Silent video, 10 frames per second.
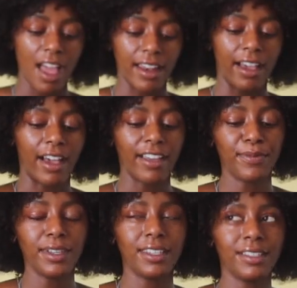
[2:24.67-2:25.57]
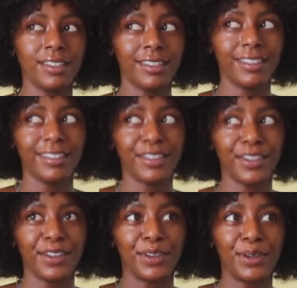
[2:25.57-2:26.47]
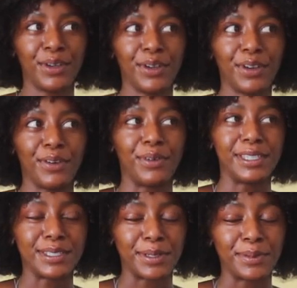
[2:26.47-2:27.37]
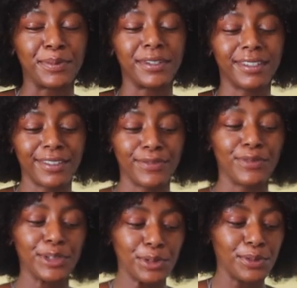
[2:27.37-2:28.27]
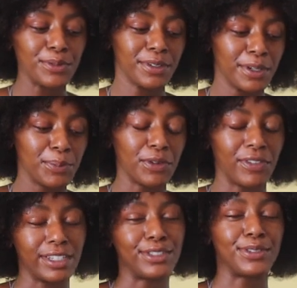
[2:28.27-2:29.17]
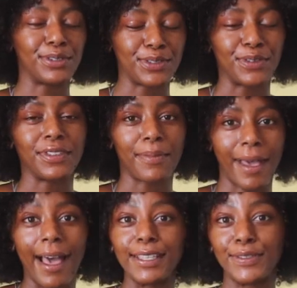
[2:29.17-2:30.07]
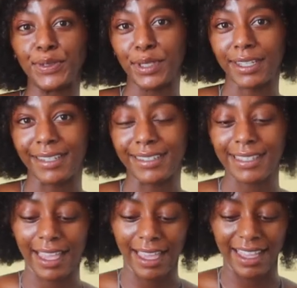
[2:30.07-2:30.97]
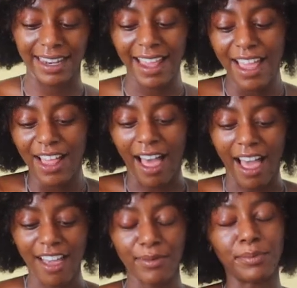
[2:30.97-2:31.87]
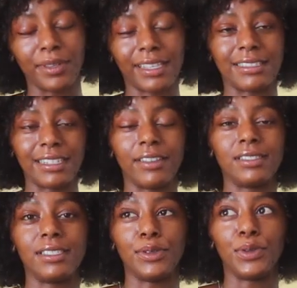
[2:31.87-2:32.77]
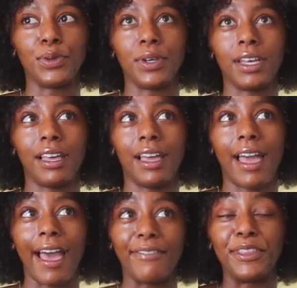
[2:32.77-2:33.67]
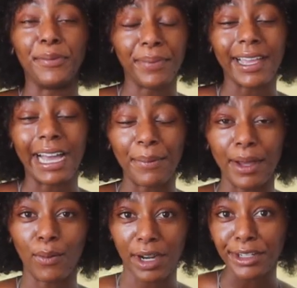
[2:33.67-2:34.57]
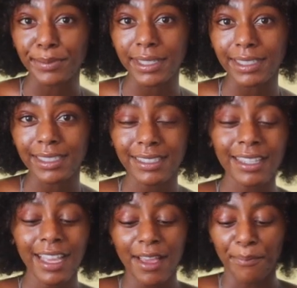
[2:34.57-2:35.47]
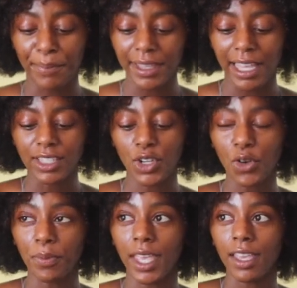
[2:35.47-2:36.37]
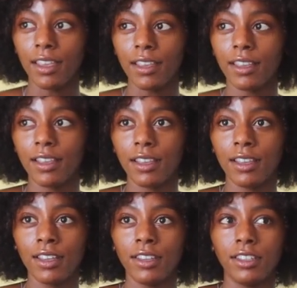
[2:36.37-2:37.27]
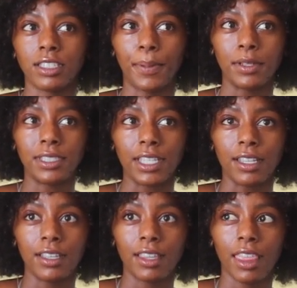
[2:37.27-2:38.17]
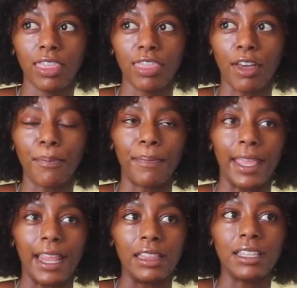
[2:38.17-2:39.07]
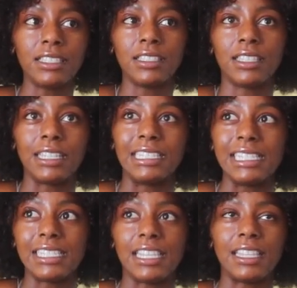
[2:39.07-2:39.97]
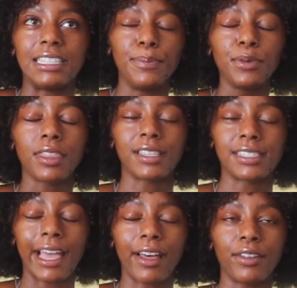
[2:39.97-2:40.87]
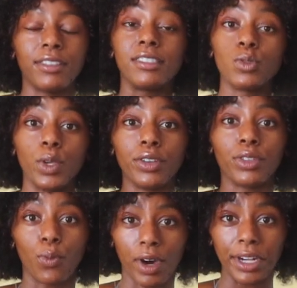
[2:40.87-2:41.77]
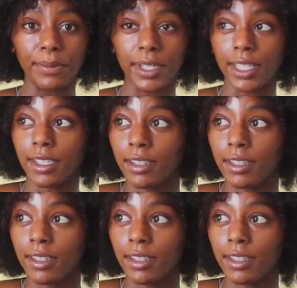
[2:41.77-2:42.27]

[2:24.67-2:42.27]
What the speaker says: Now, I've been with some fruit professionals over the past few years, and I've been blessed enough to have them pick out my watermelon, but they told me you're supposed to thump it and listen to the density. The deeper the sound, the sweeter the watermelon.